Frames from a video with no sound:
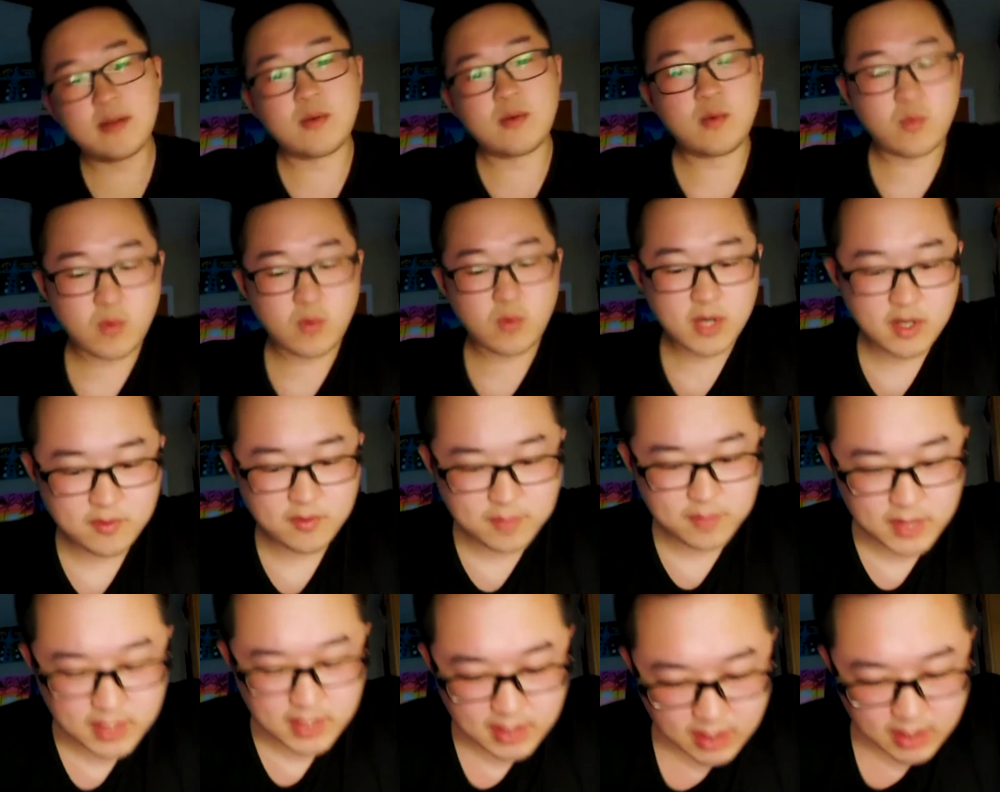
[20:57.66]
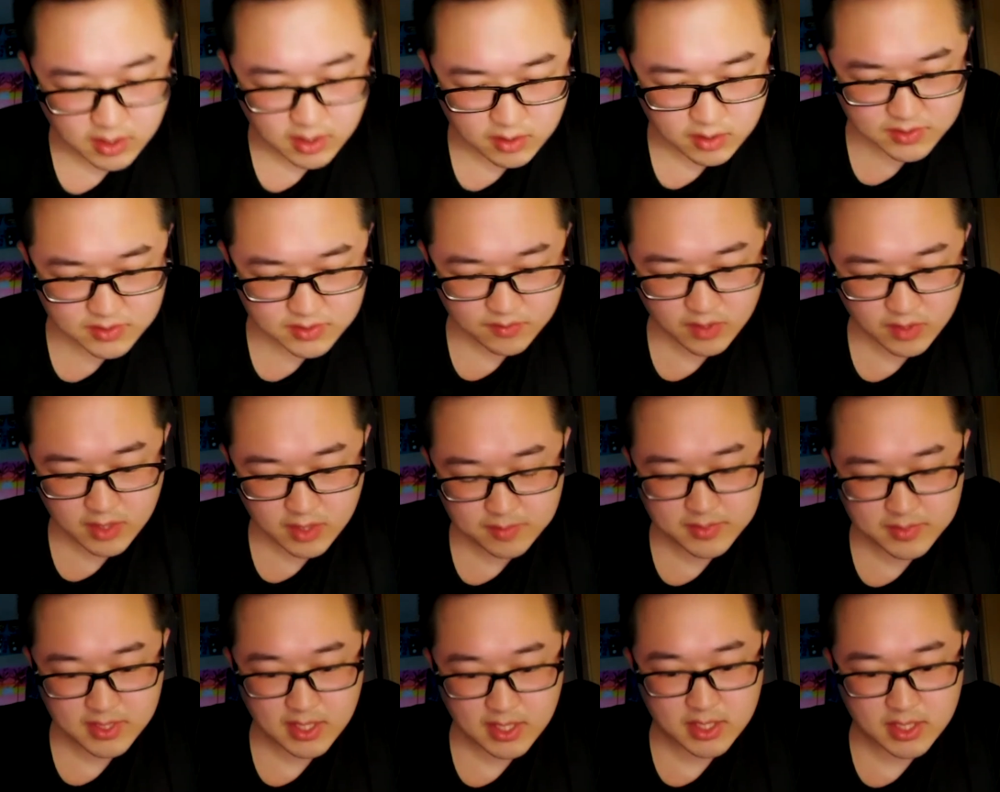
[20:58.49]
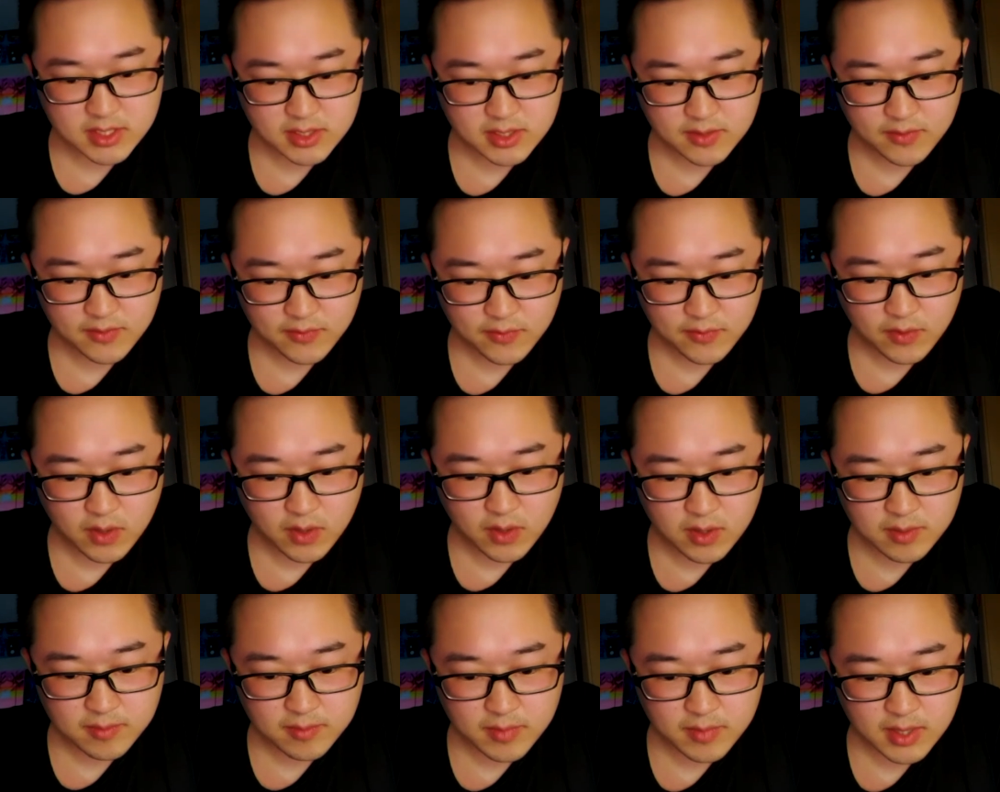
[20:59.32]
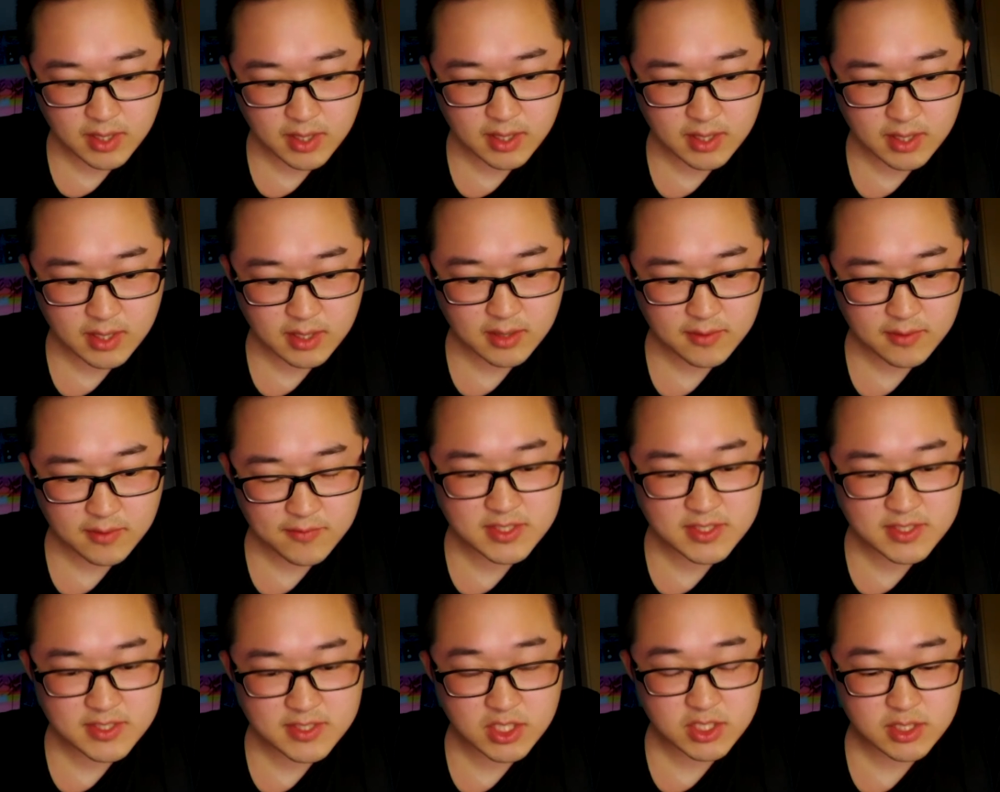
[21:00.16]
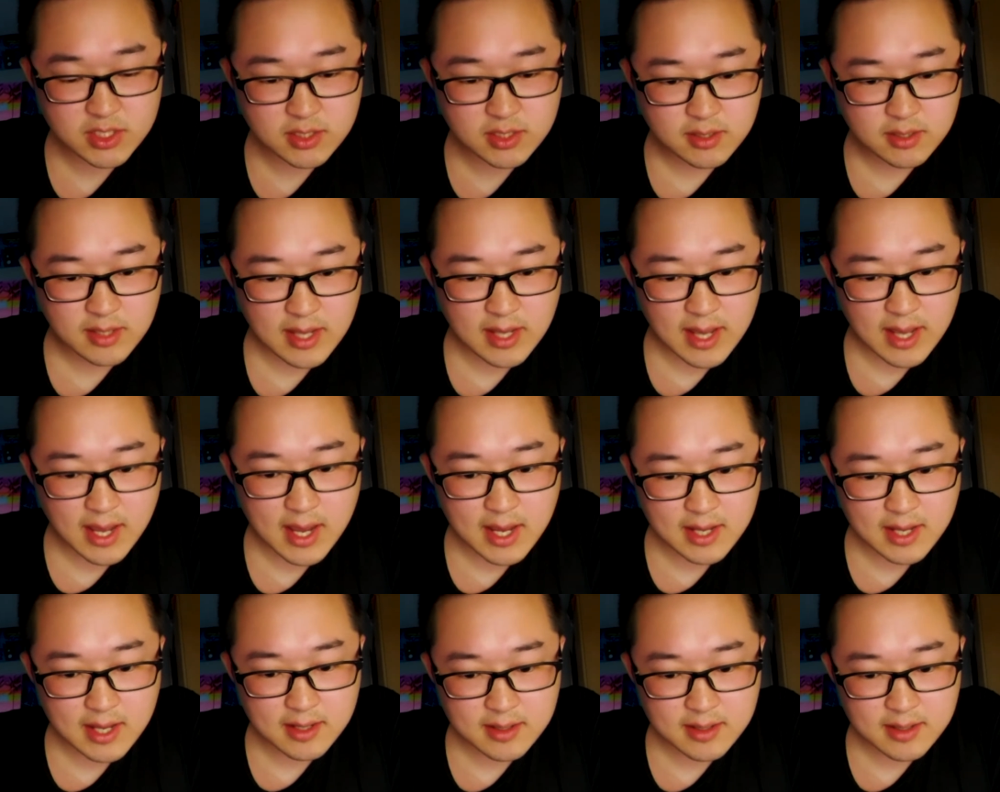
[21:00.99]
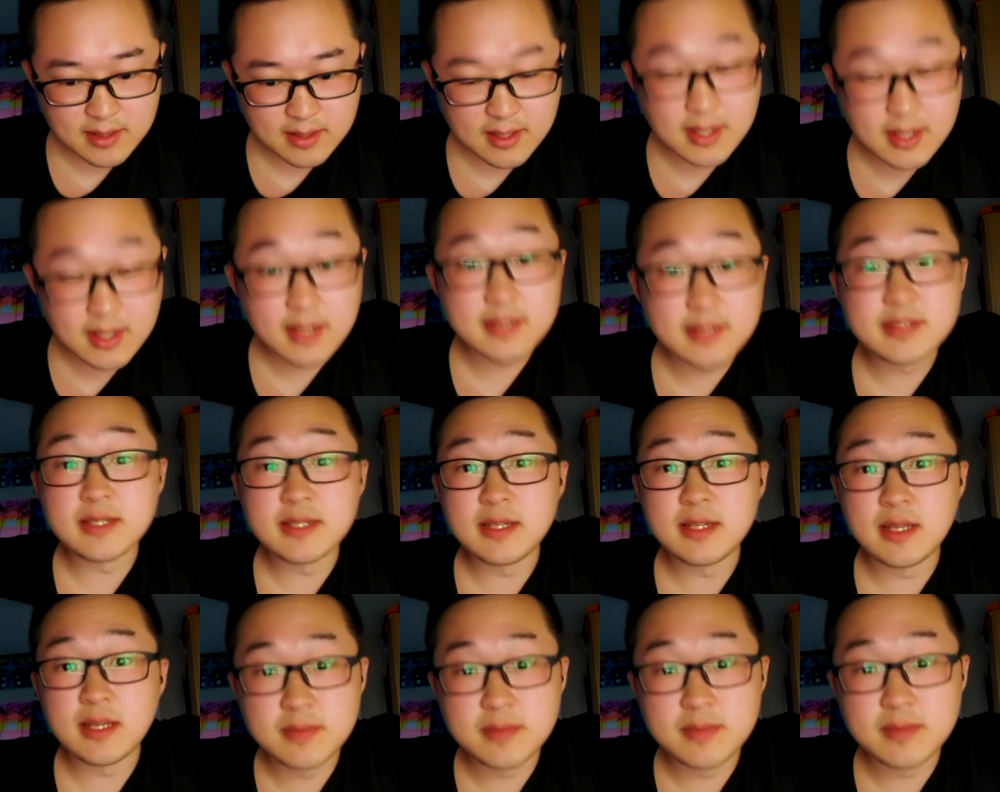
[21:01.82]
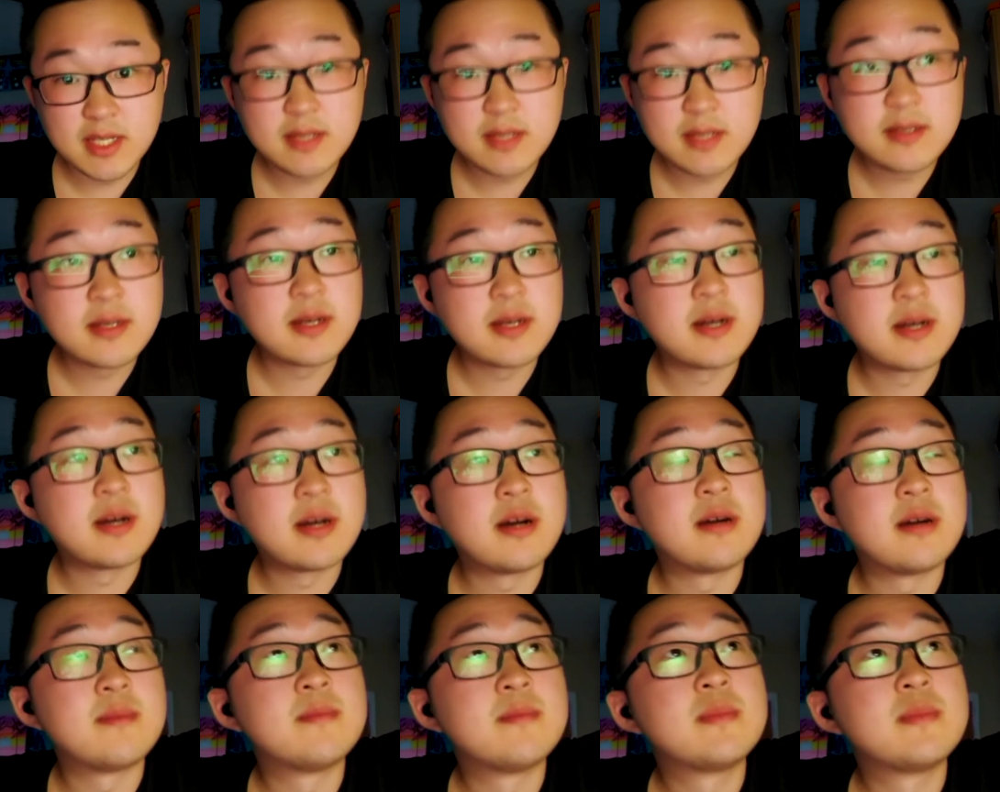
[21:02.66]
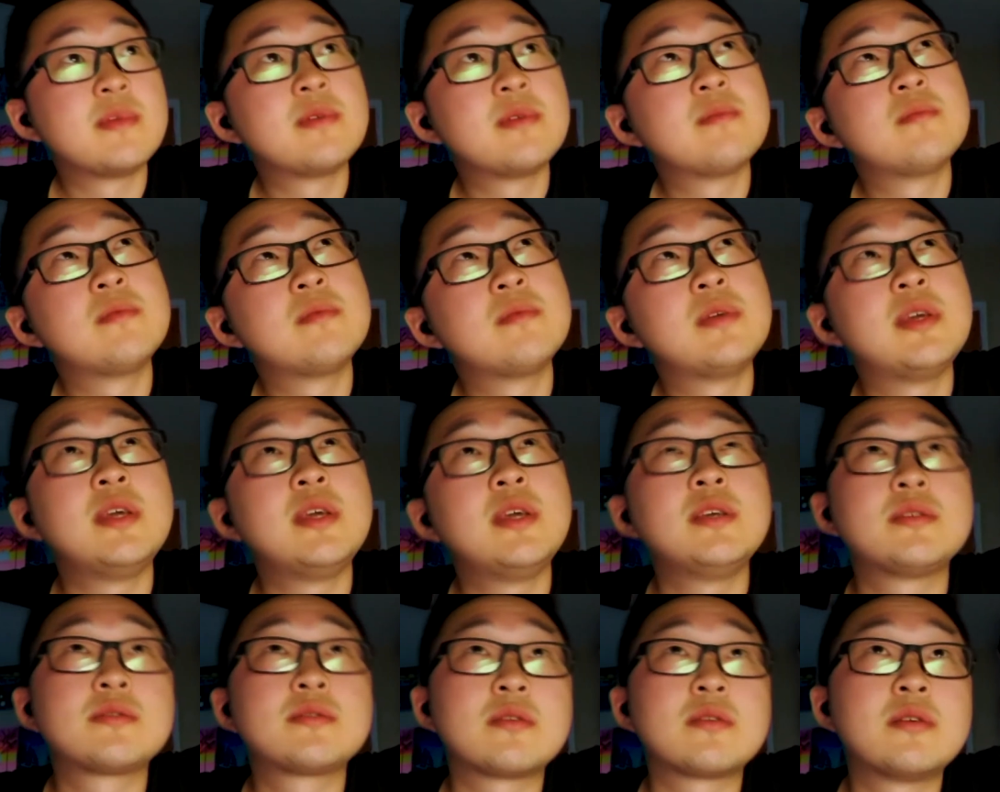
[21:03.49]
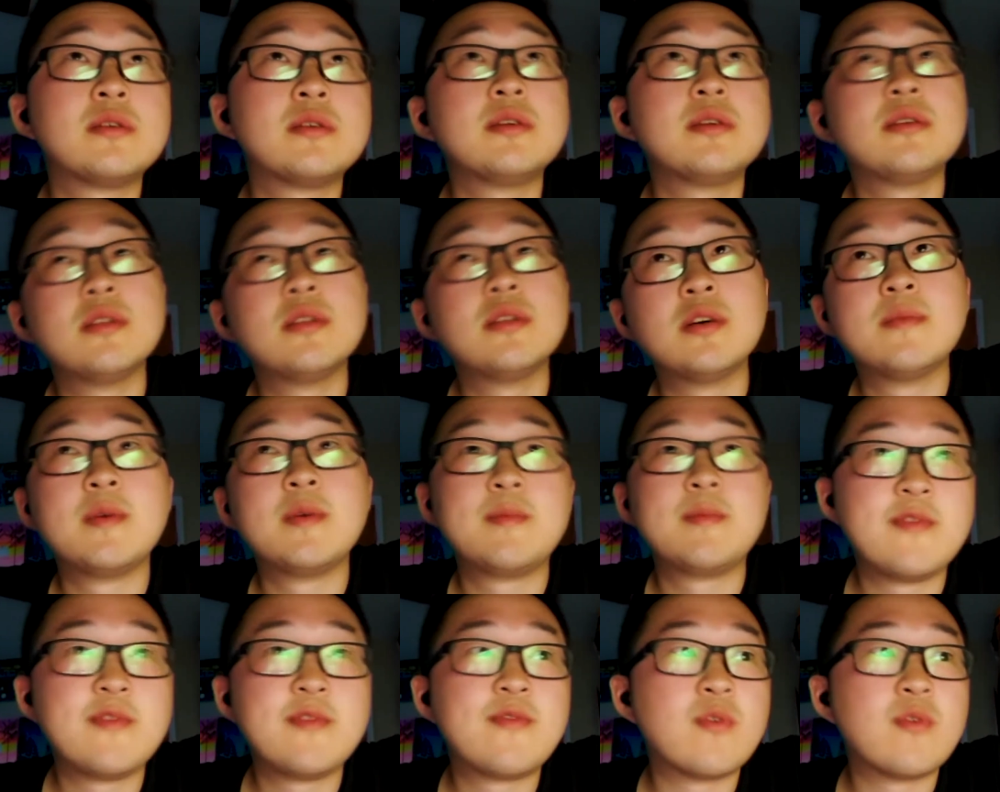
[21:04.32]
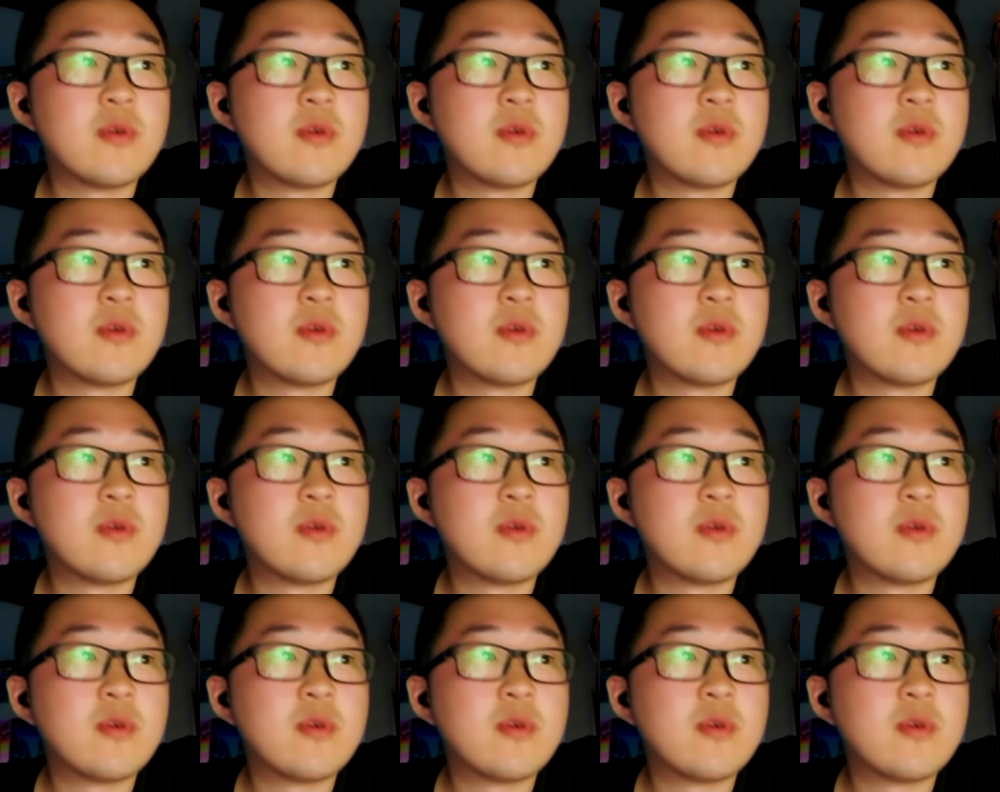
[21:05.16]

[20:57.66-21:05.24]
one of my letters of recommendation from a physician at CityMD. He started a little bit before